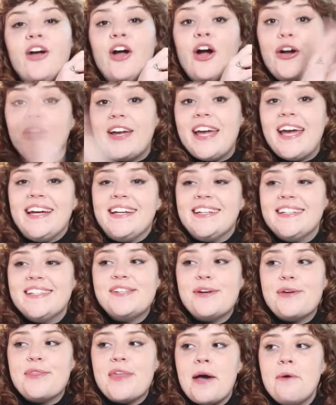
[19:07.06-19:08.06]
Okay,
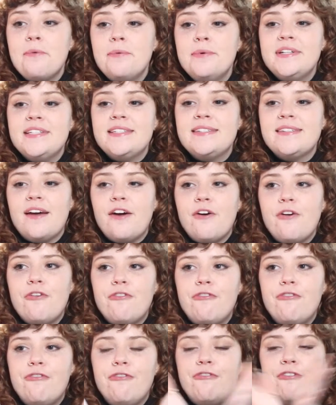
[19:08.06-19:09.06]
so that was
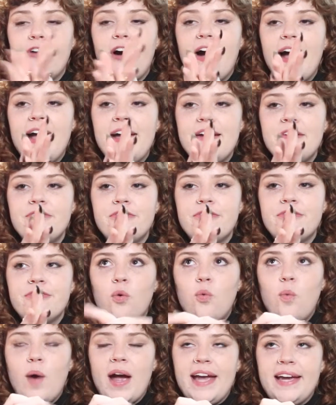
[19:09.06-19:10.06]
5
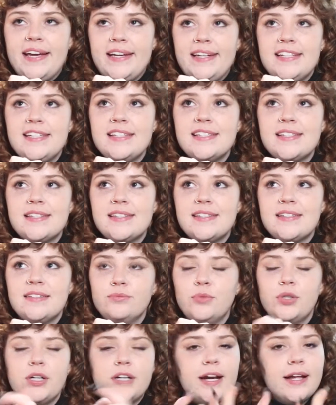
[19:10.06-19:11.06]
ways.
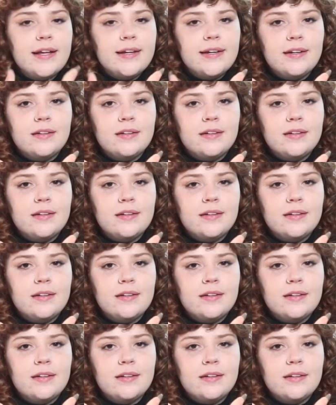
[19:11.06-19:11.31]
What did I